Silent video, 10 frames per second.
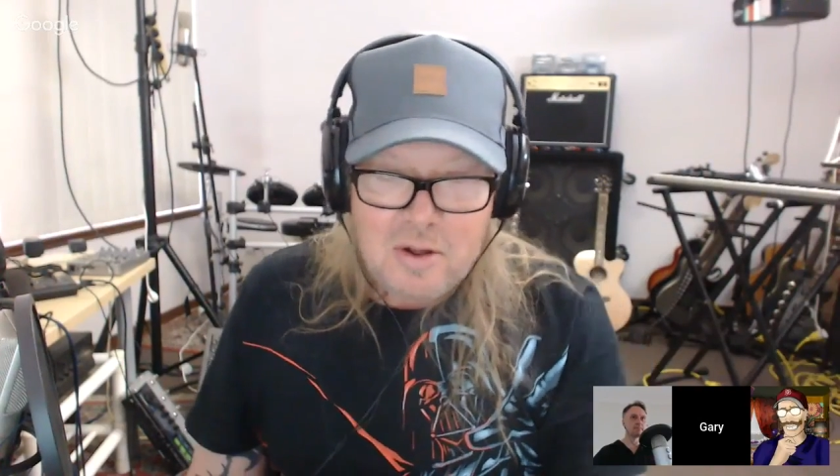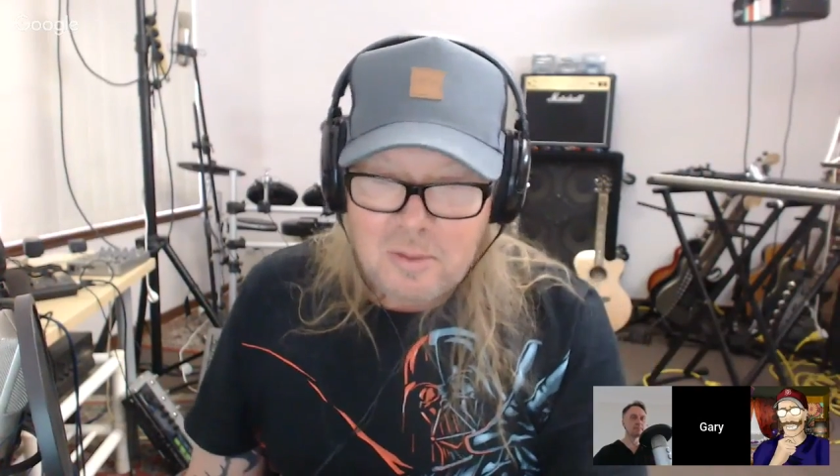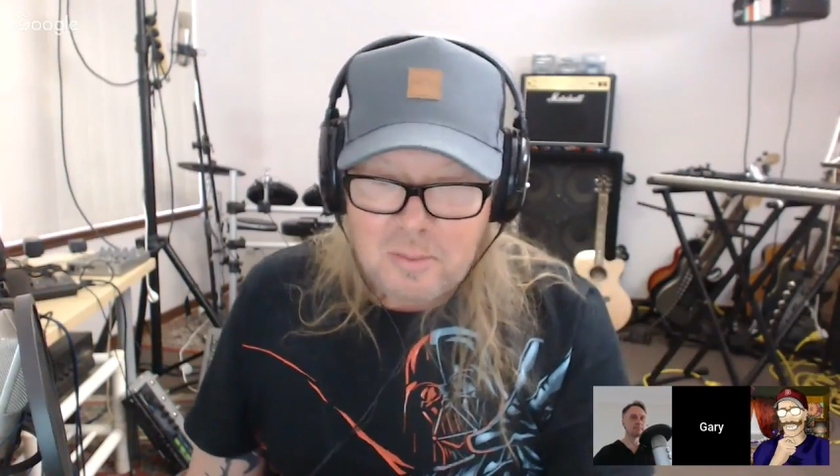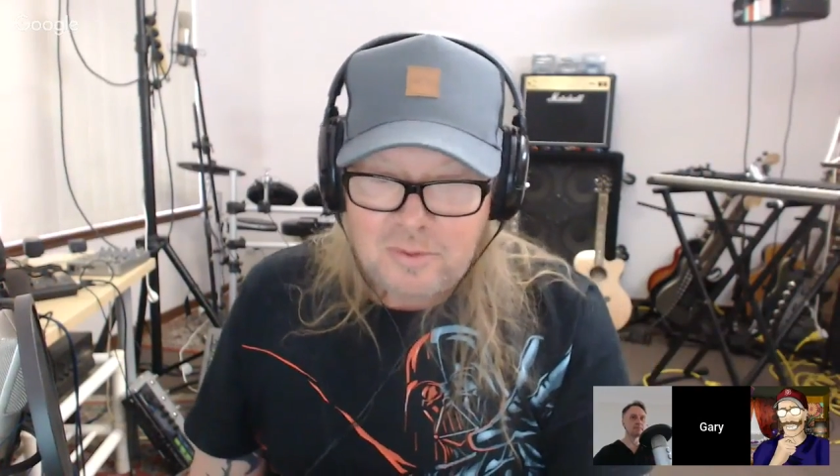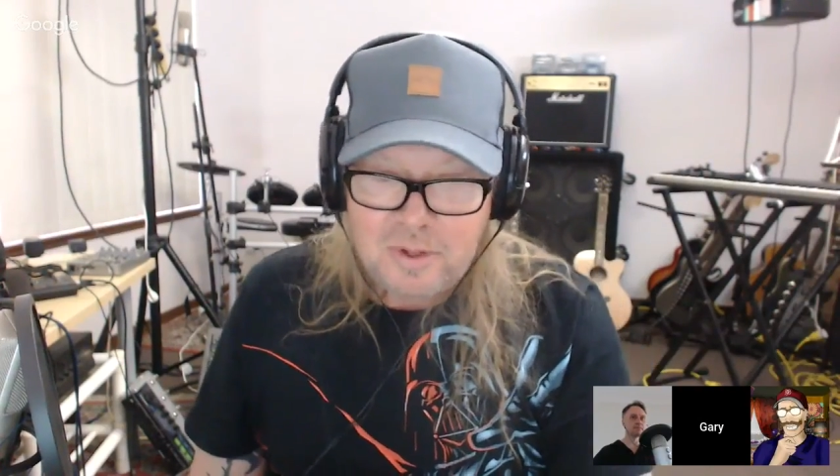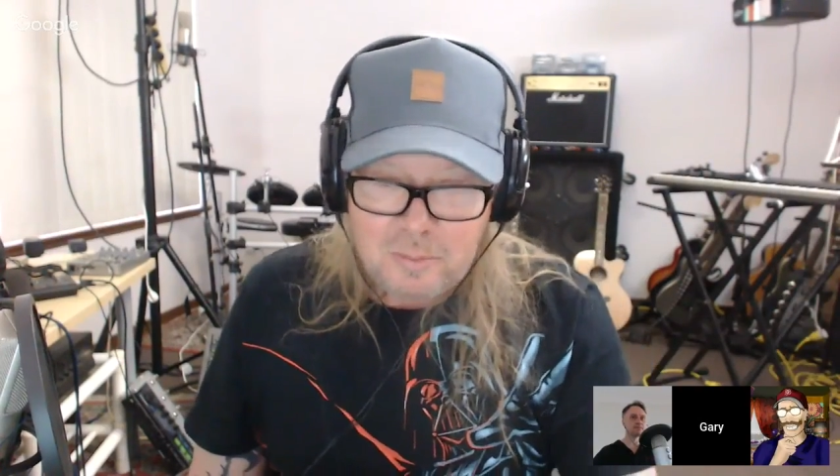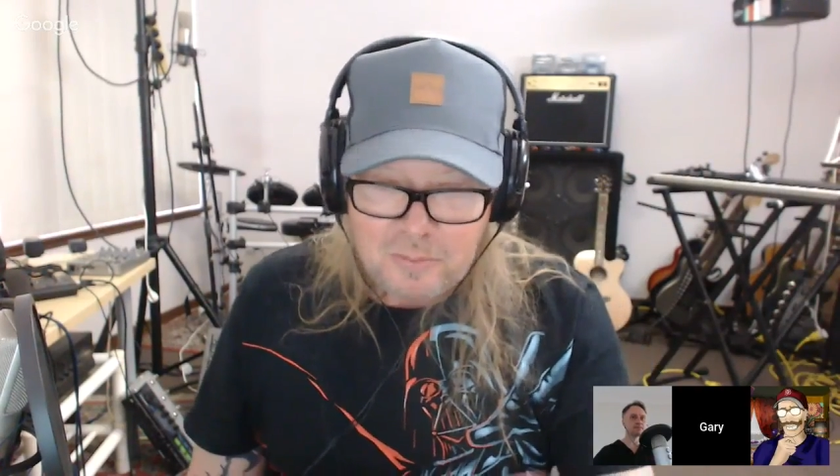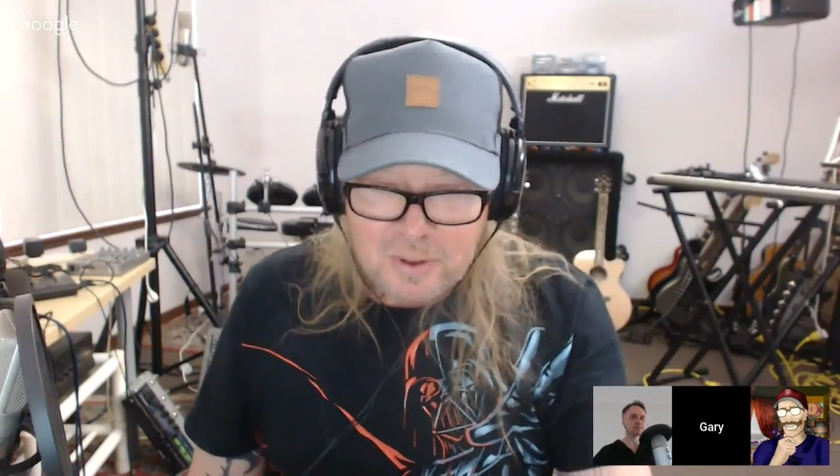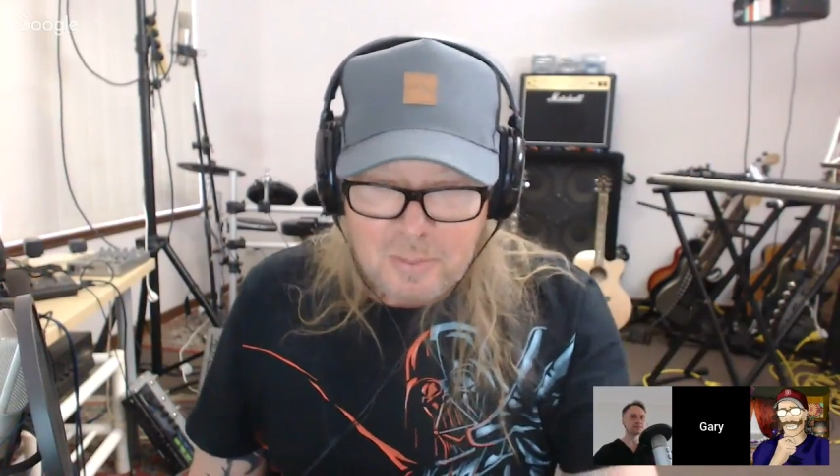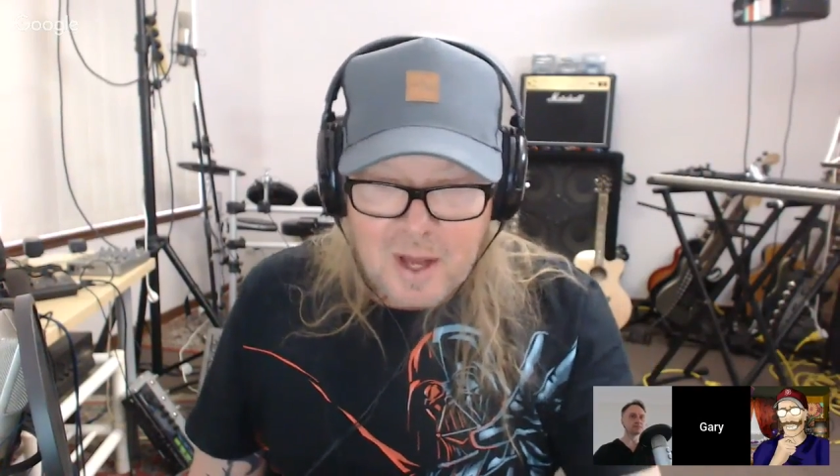
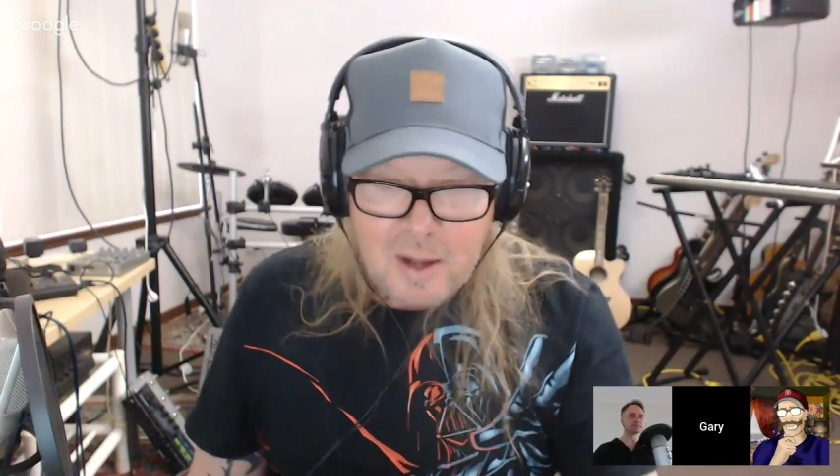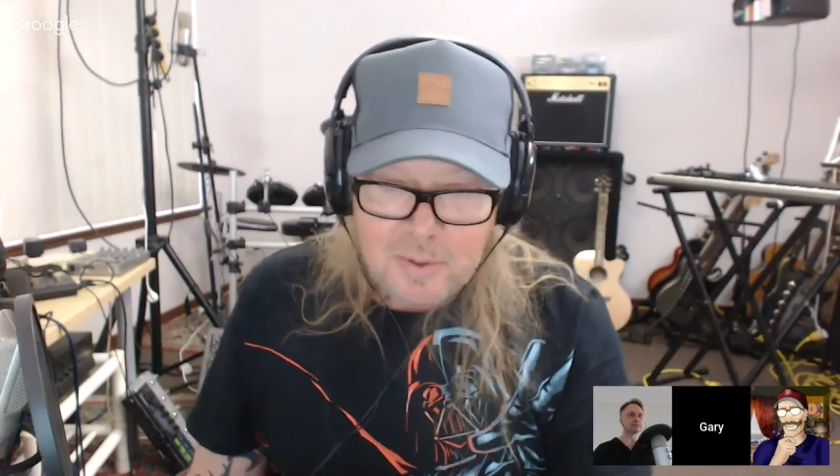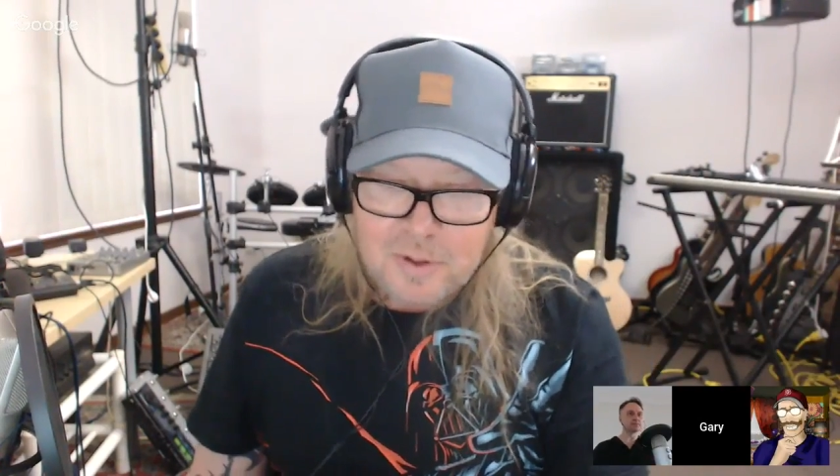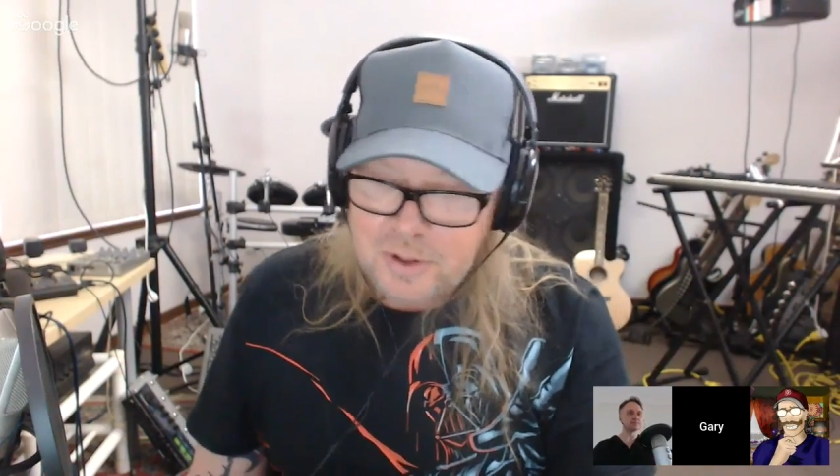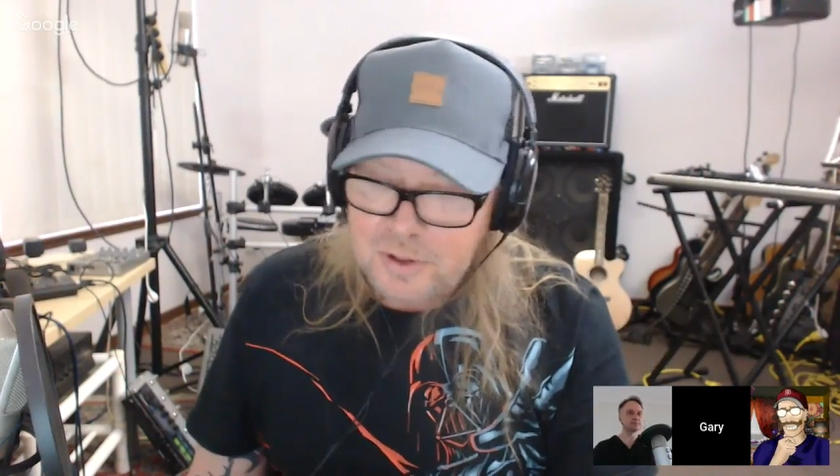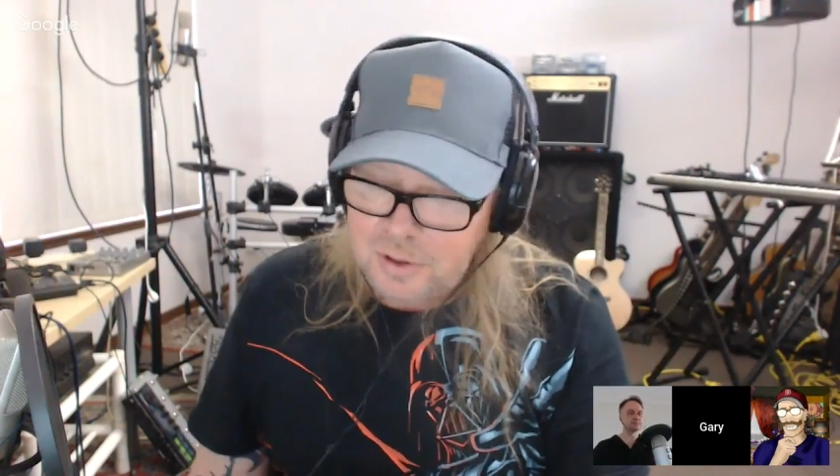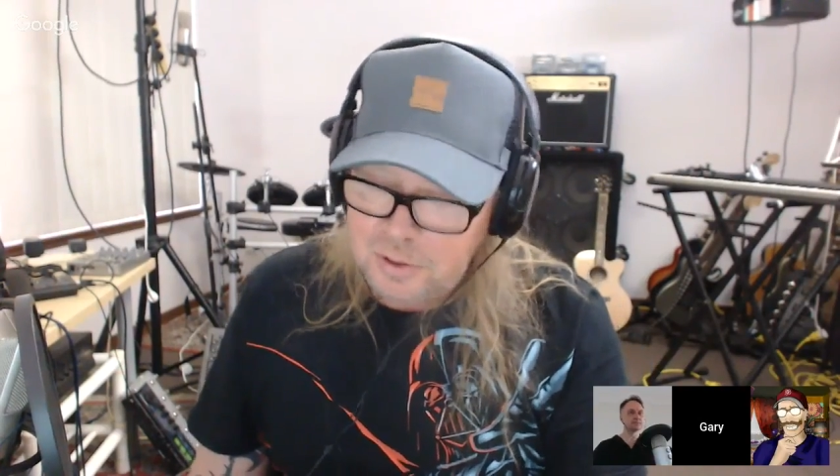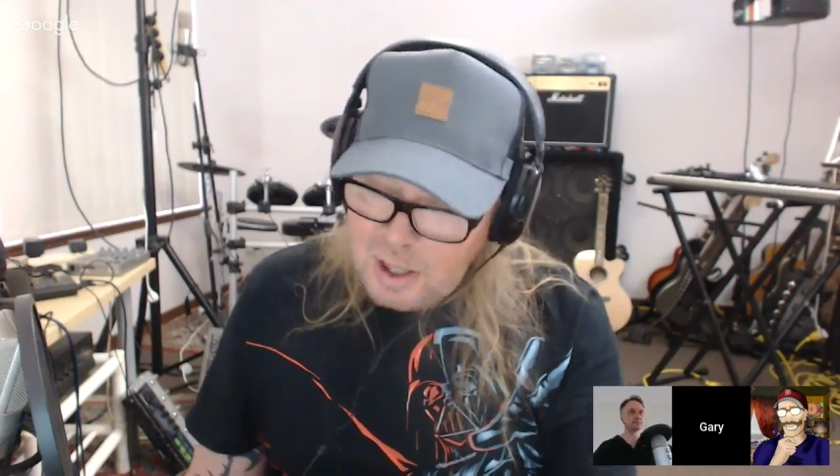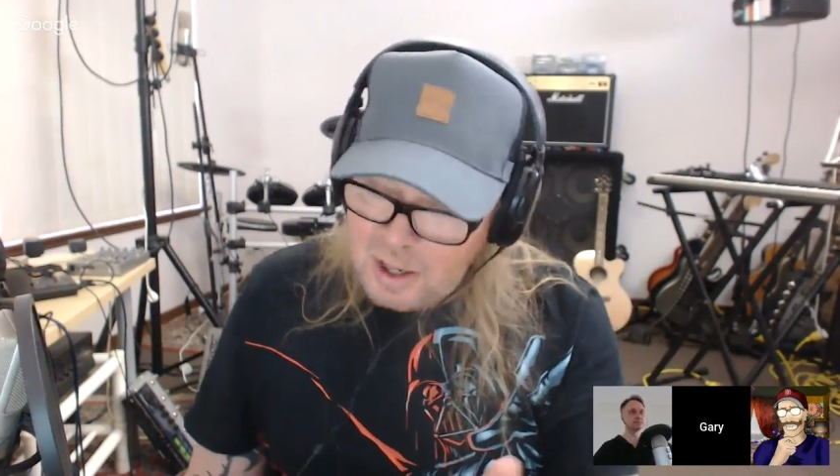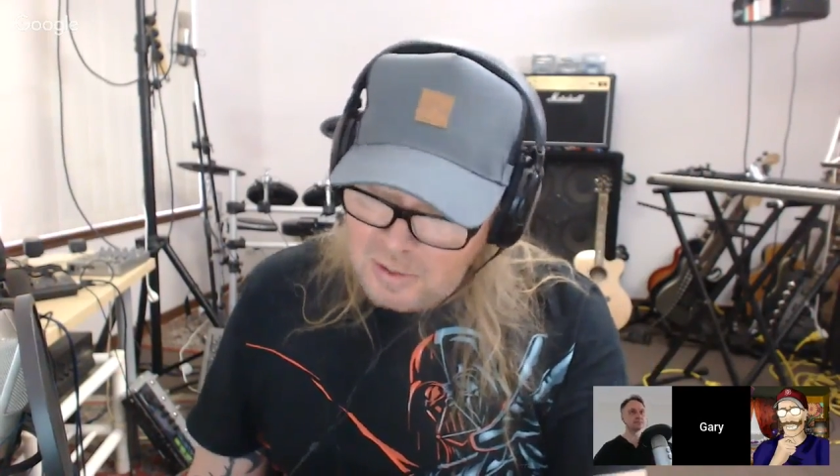the black person should
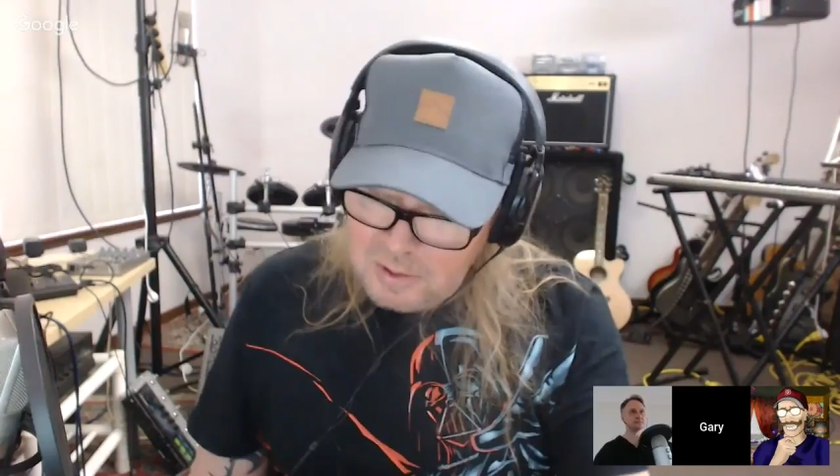go